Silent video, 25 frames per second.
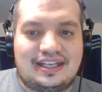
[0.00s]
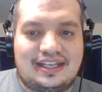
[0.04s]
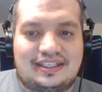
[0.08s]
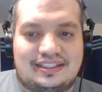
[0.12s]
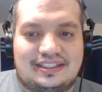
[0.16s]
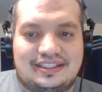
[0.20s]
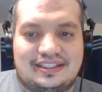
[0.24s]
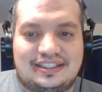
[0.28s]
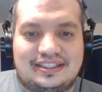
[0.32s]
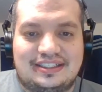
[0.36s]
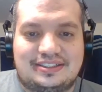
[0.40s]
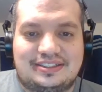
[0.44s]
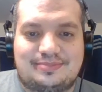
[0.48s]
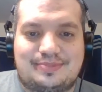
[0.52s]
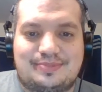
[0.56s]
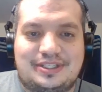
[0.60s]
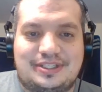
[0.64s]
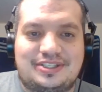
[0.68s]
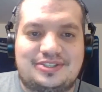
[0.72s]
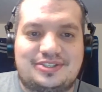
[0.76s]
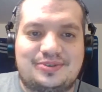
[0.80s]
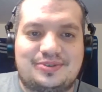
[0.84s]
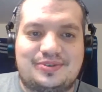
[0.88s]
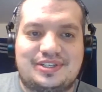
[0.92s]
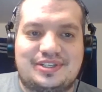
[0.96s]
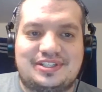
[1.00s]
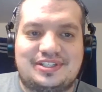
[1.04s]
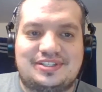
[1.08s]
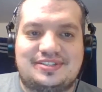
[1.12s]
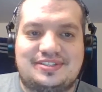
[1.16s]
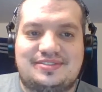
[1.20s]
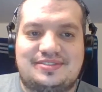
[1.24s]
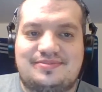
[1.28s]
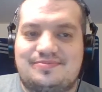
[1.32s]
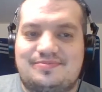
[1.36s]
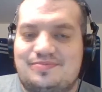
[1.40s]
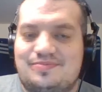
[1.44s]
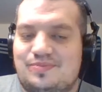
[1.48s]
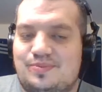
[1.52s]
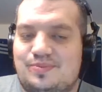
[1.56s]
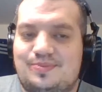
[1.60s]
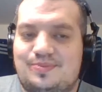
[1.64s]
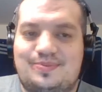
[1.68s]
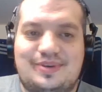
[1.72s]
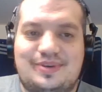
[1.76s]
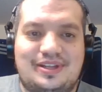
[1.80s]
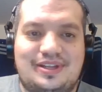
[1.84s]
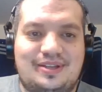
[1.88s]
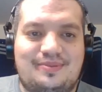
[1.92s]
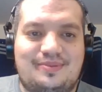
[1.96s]
he's been doing
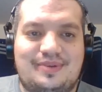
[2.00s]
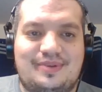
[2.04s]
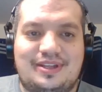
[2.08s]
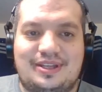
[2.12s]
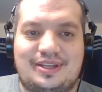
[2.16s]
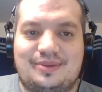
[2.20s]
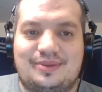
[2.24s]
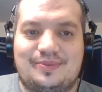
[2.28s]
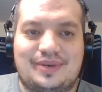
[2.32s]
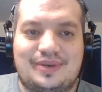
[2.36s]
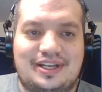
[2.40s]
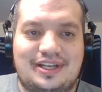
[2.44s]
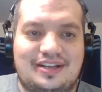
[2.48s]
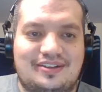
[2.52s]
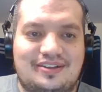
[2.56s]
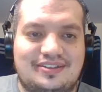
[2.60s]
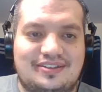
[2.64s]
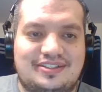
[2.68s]
really, really well.